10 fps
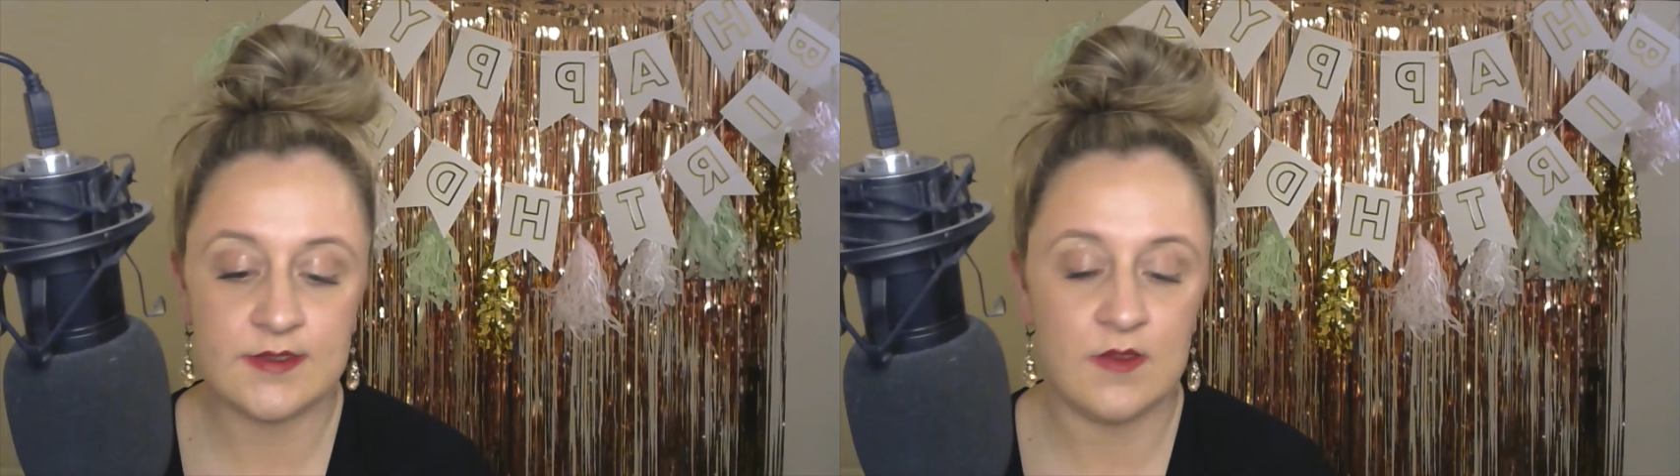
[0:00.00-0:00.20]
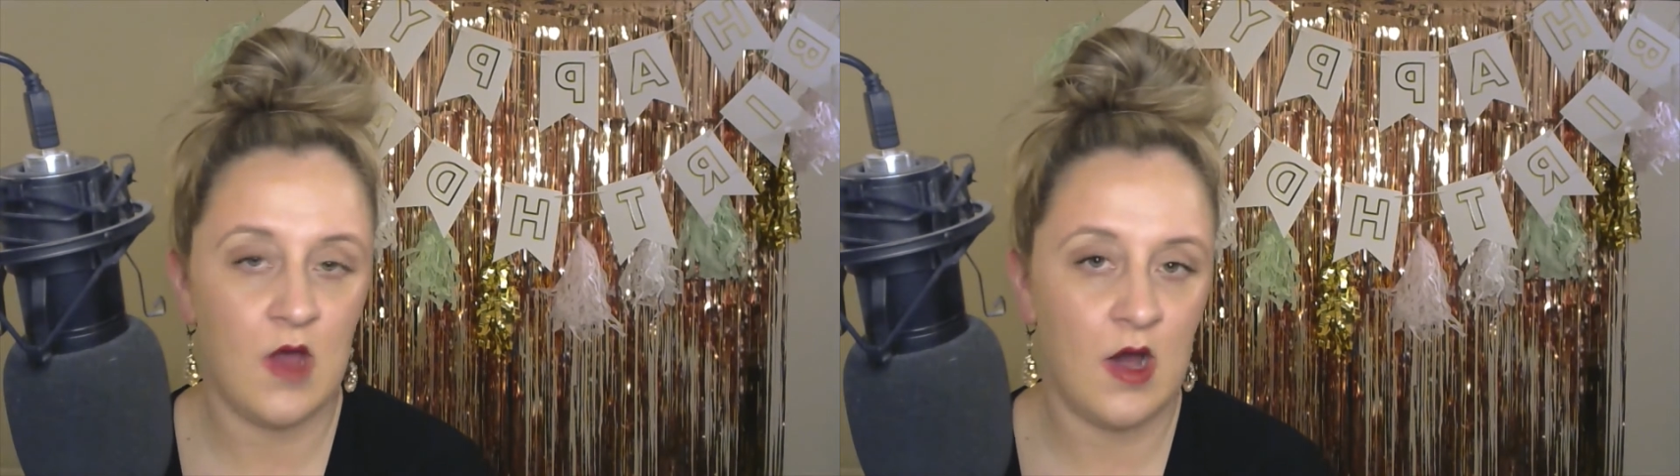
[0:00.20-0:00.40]

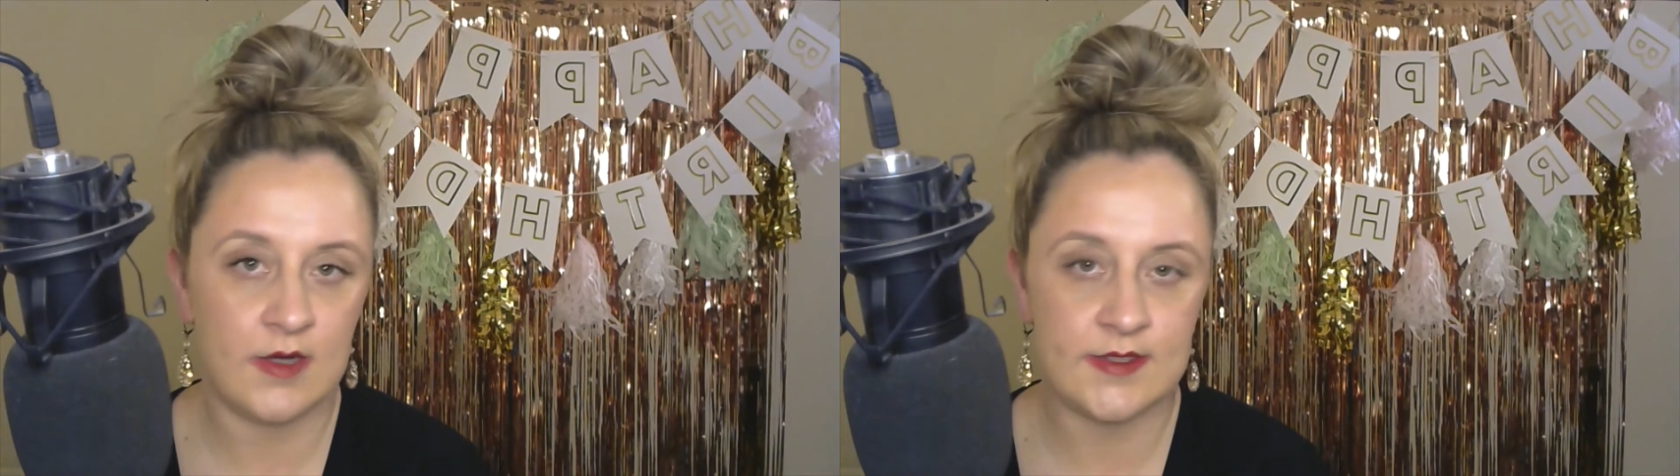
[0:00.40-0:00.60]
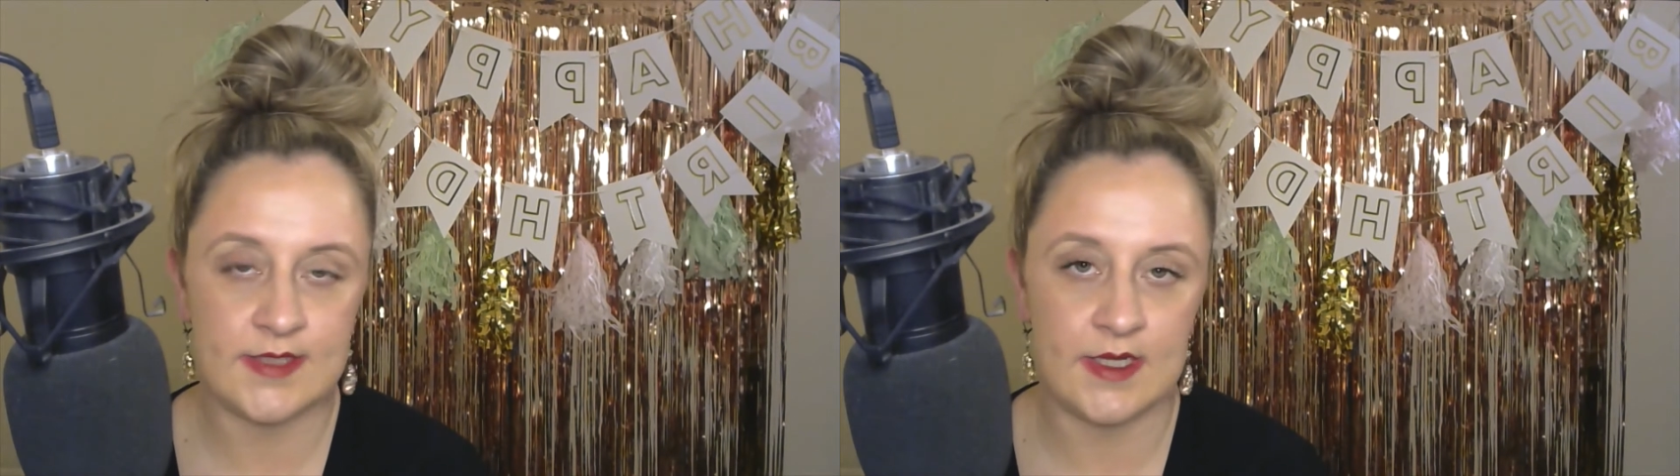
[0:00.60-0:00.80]

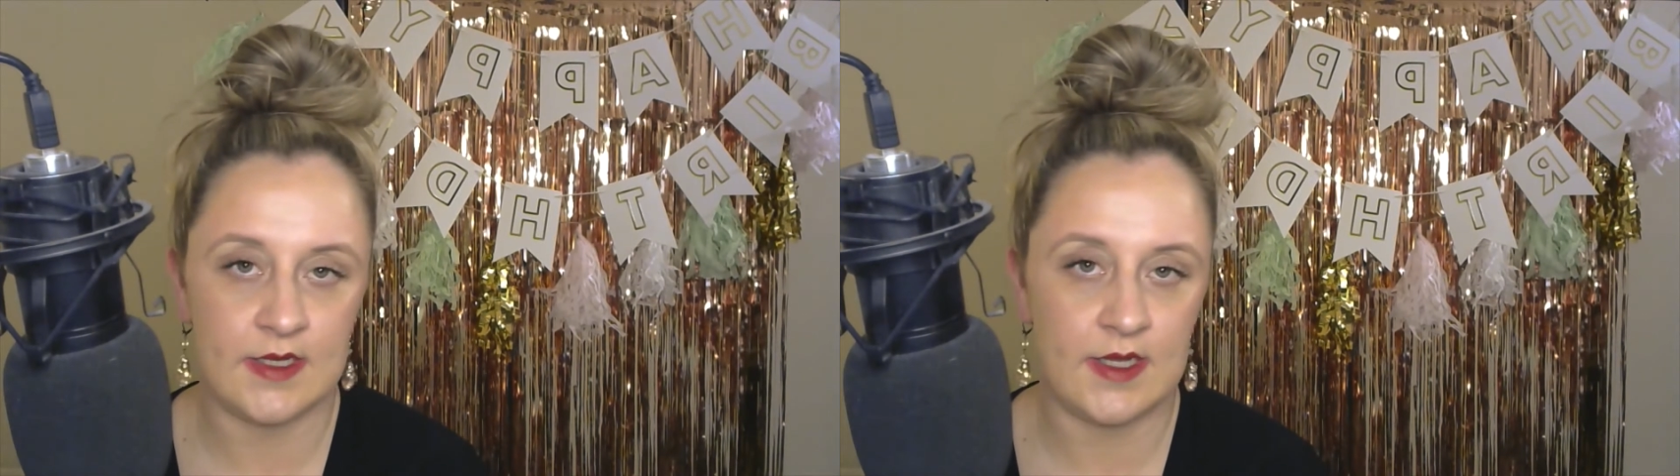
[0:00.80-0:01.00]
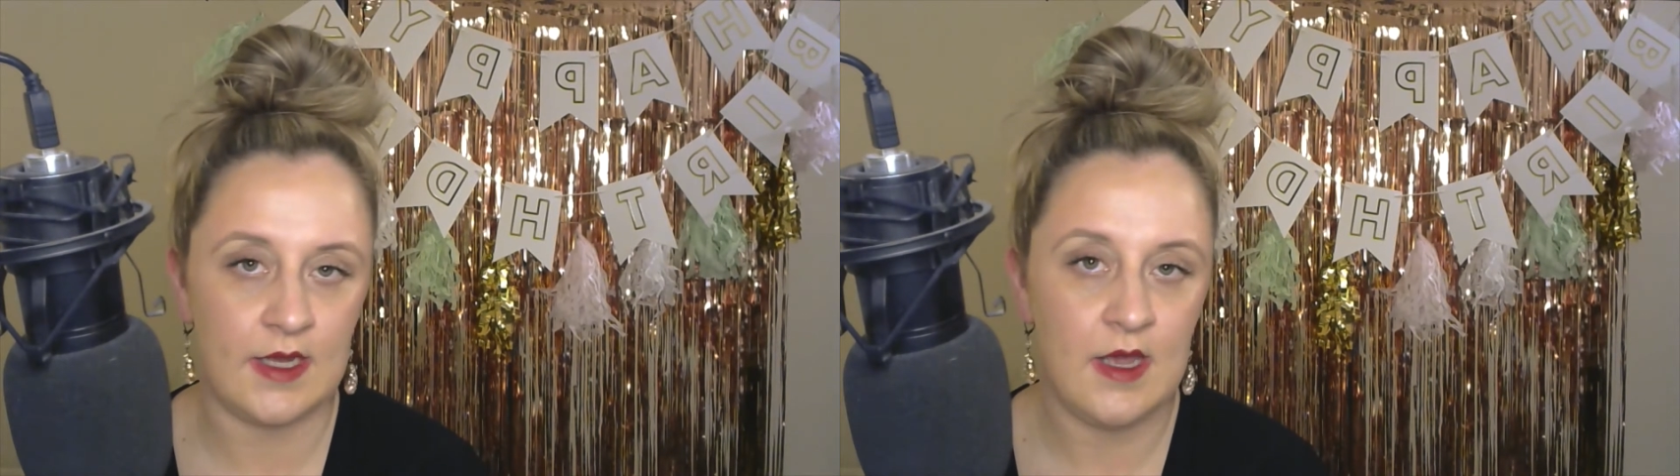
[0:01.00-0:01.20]
long-standing,